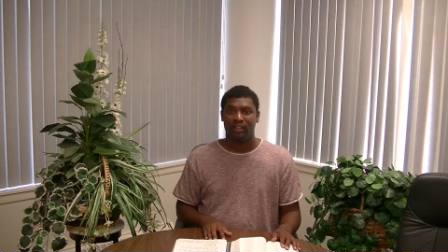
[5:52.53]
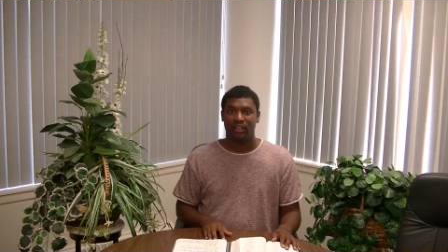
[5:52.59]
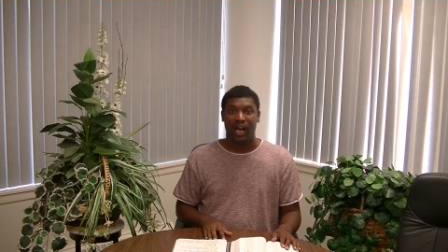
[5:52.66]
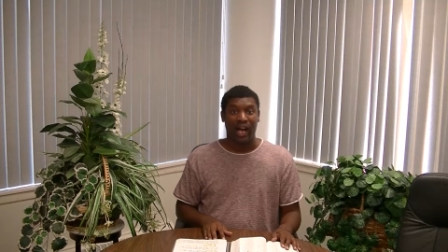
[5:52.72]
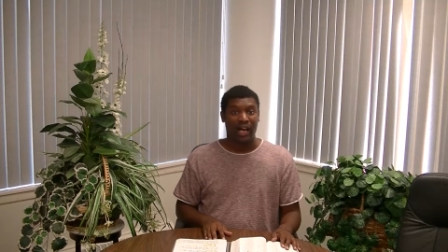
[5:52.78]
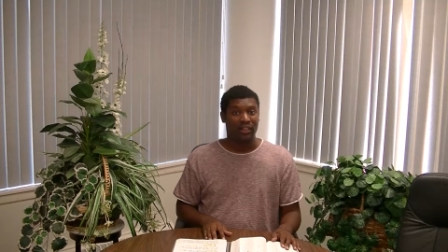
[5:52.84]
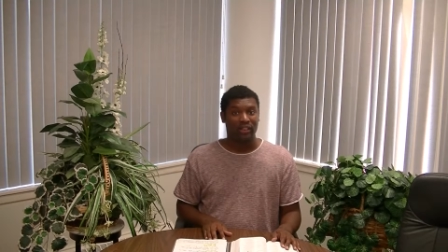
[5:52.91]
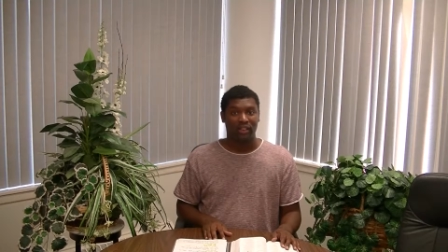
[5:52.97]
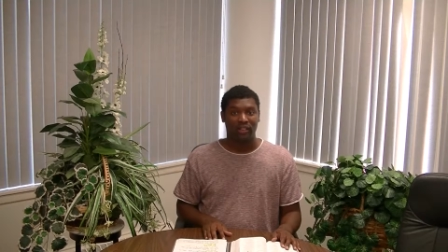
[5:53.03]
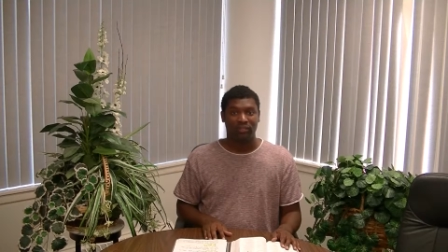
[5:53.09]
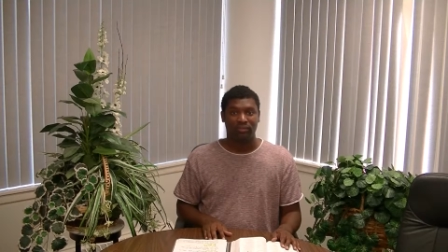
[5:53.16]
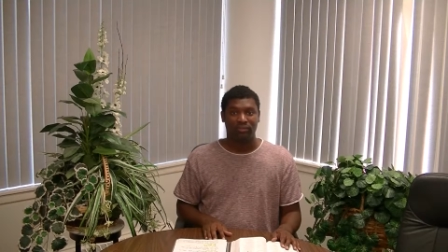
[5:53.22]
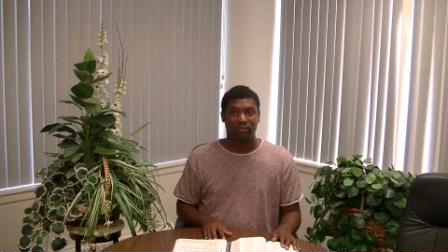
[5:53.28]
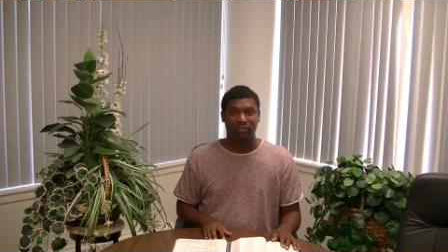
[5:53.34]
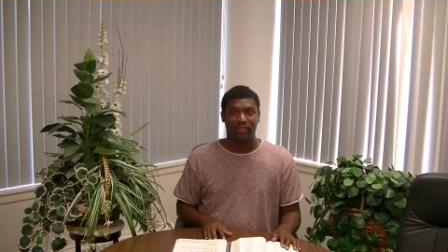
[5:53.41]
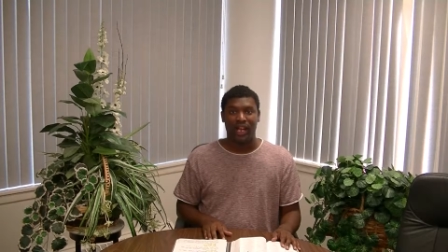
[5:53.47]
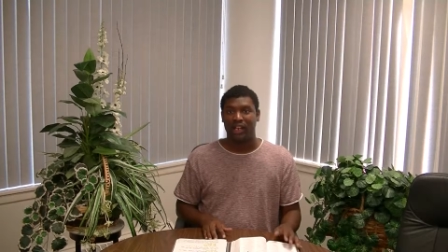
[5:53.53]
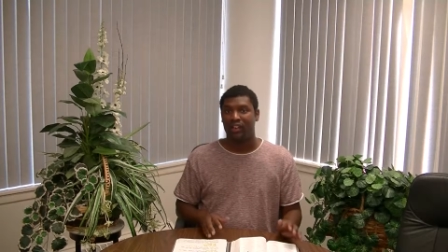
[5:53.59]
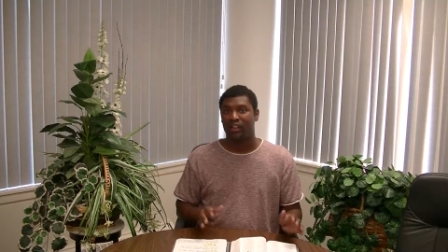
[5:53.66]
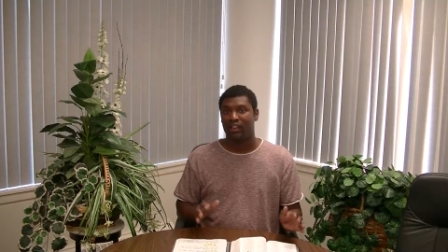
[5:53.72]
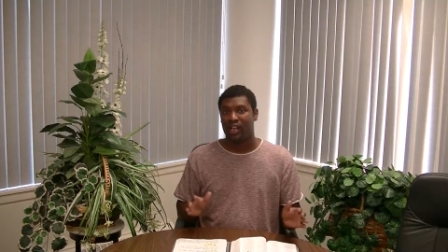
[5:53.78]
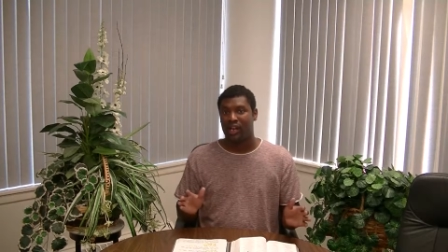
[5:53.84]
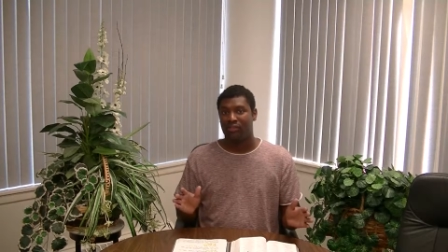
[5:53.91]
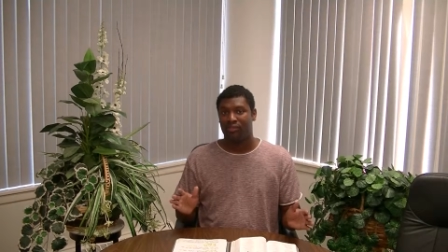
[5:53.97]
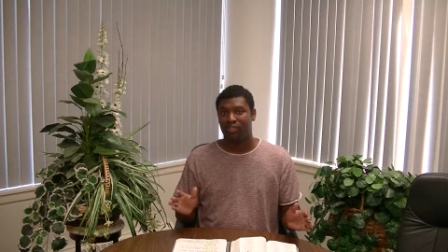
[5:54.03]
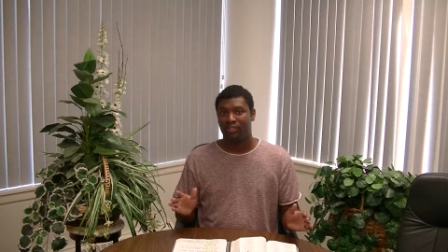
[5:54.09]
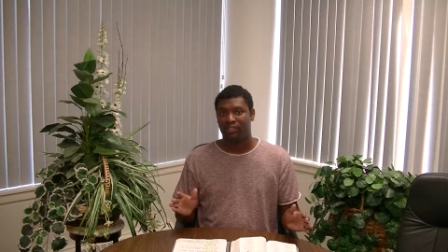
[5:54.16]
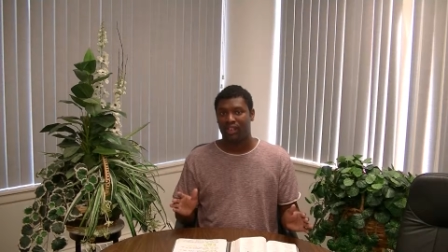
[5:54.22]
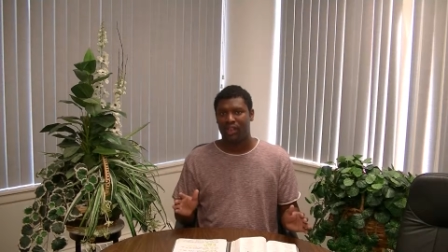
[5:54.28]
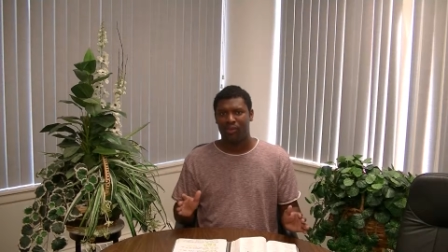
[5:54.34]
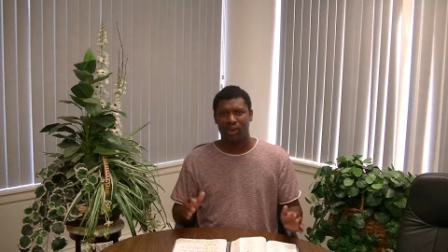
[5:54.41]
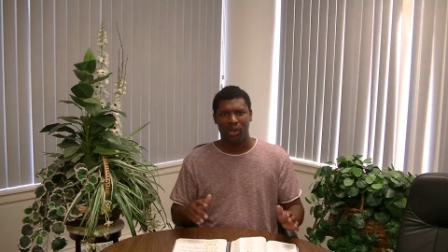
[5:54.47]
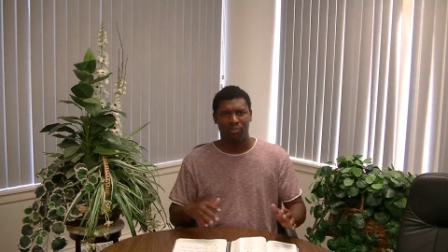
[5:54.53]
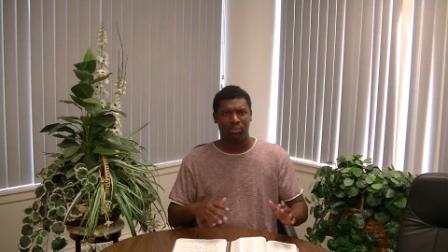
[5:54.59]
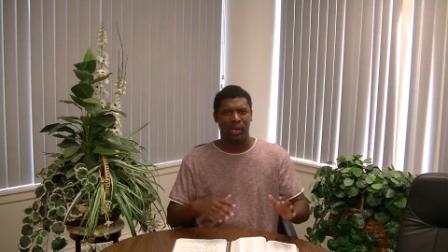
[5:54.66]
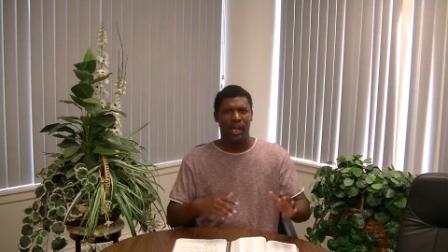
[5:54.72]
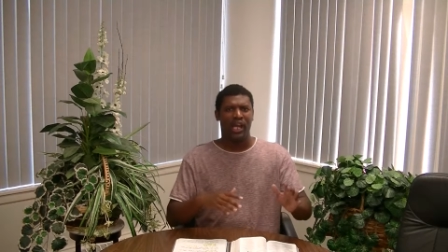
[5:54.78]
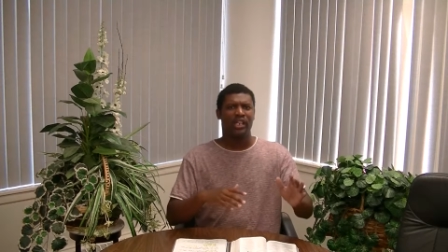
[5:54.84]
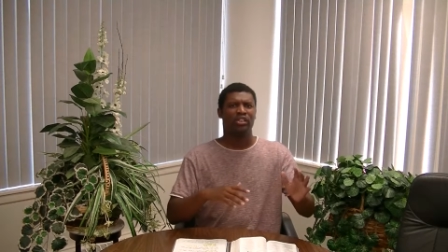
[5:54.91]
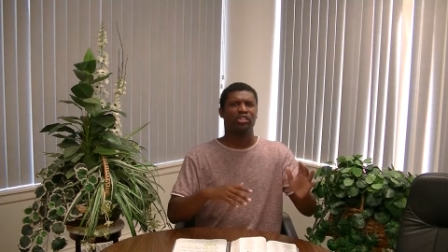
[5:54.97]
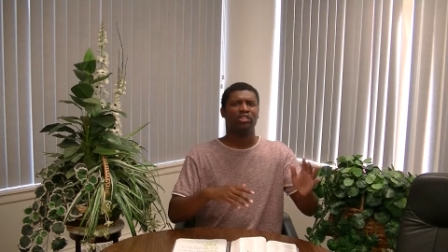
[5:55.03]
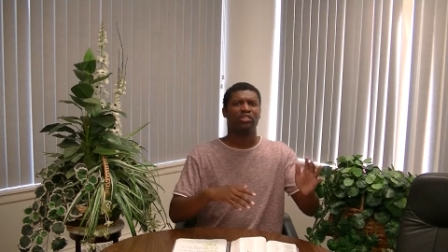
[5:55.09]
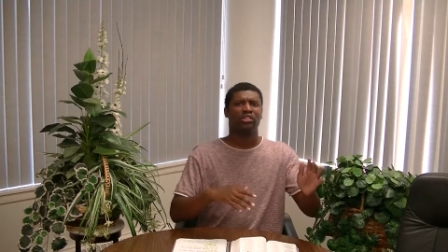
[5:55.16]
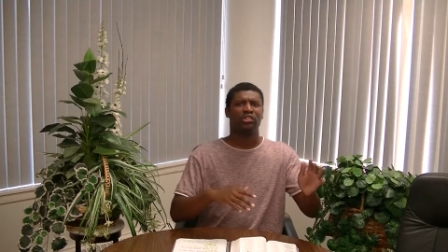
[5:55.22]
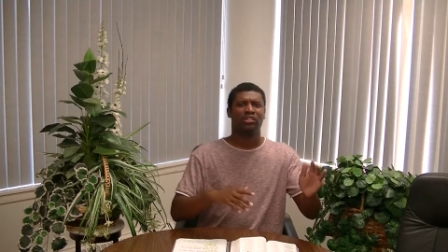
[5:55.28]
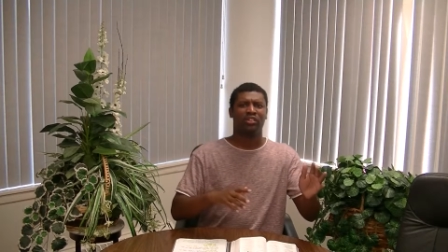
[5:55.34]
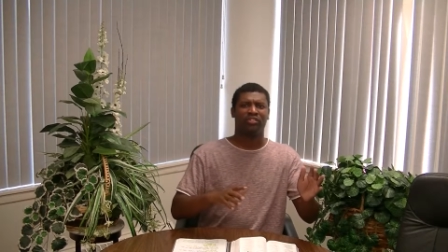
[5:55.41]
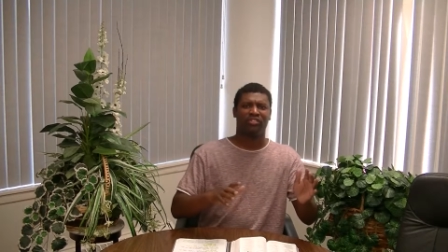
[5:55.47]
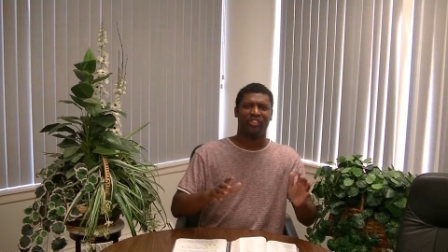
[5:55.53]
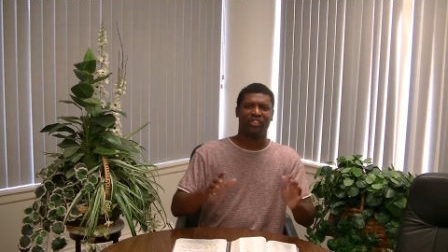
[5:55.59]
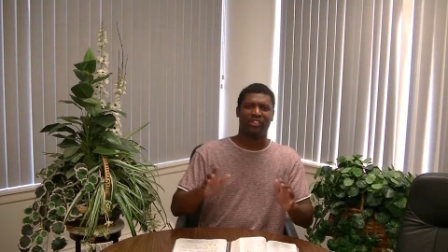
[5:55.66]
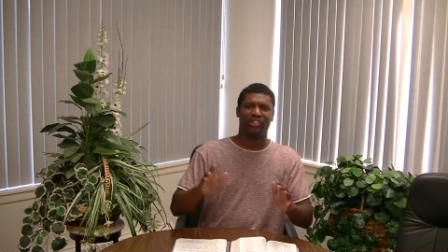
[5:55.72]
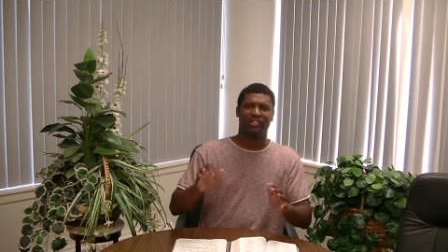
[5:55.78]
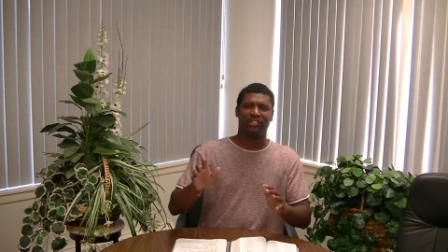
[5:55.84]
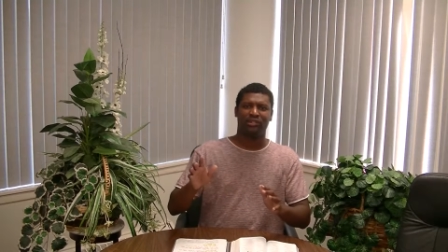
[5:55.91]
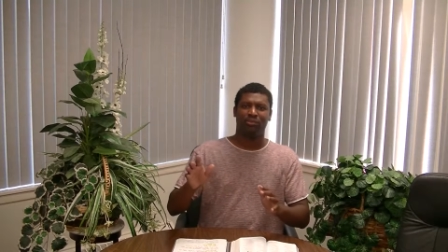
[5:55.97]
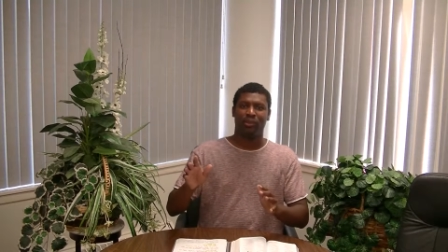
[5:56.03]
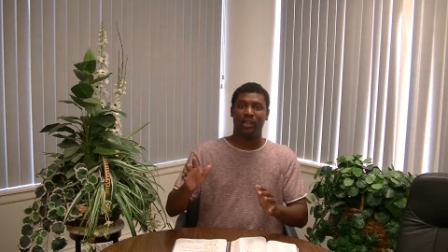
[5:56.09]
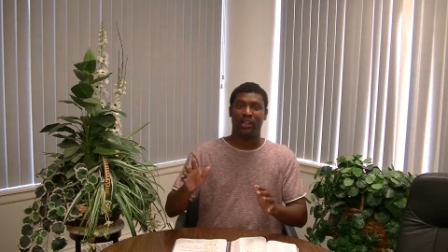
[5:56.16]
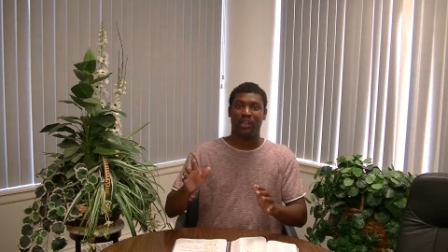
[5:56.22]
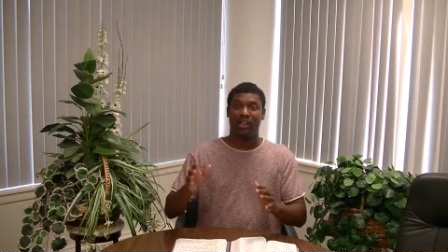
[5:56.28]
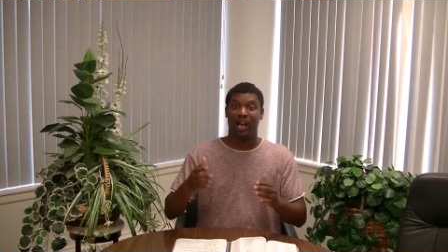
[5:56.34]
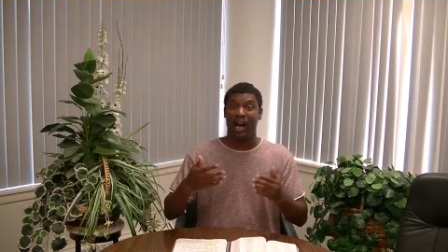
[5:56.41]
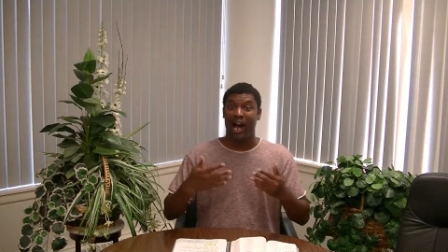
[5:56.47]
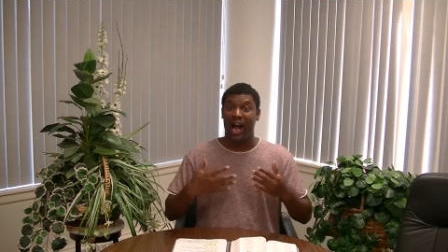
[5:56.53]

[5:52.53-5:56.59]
I do. Now, I know a lot of folks say, well, patience is the fruit of the Spirit.